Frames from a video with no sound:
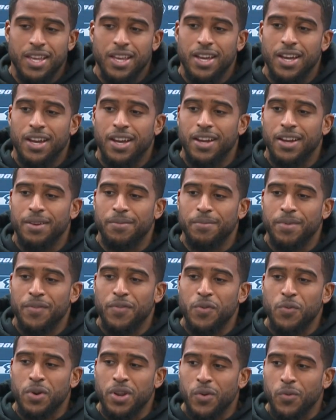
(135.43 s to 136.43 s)

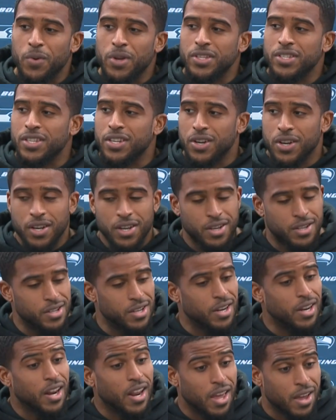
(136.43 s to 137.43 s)
If he would have went to
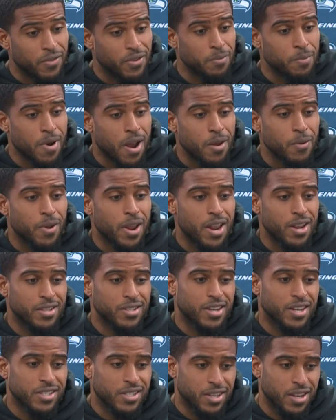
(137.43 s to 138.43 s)
the left, he probably would have had a
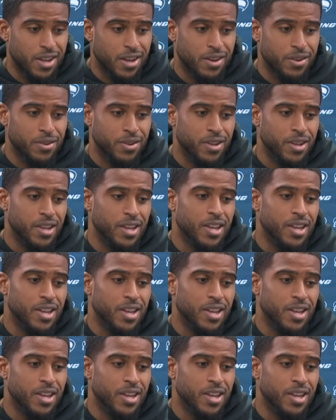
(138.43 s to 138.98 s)
touchdown.